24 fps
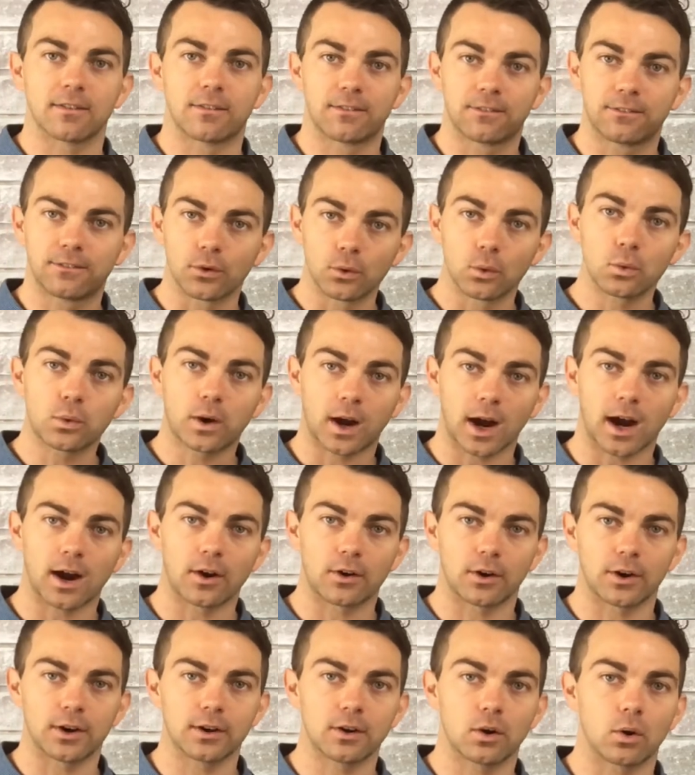full
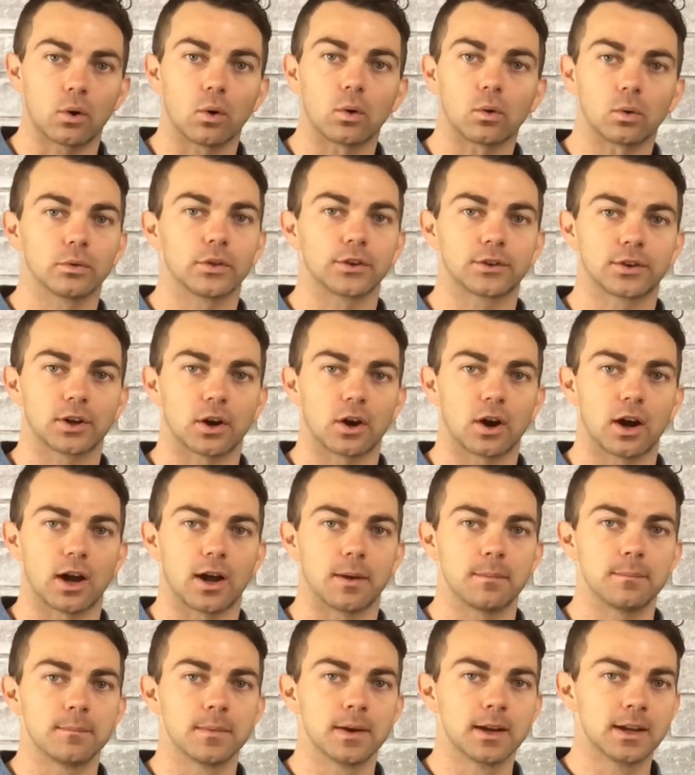current all the
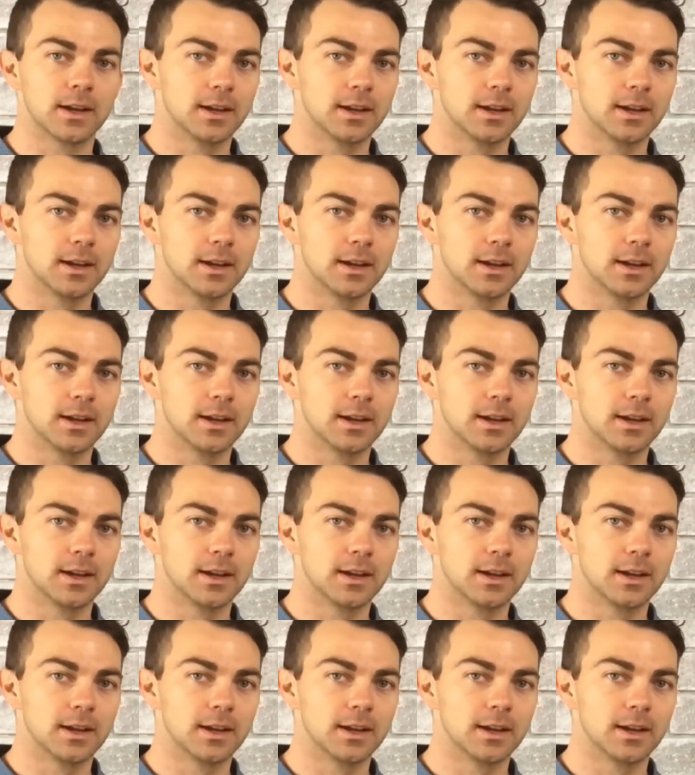time.